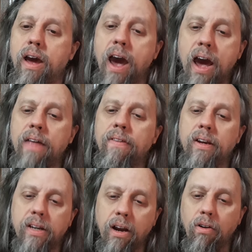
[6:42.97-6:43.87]
And
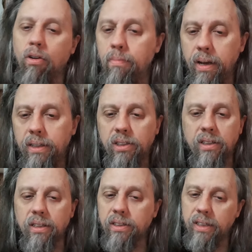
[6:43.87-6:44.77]
then Carol meets
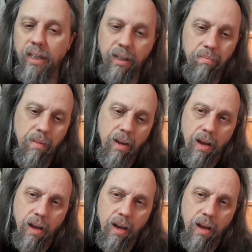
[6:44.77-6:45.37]
Cassim,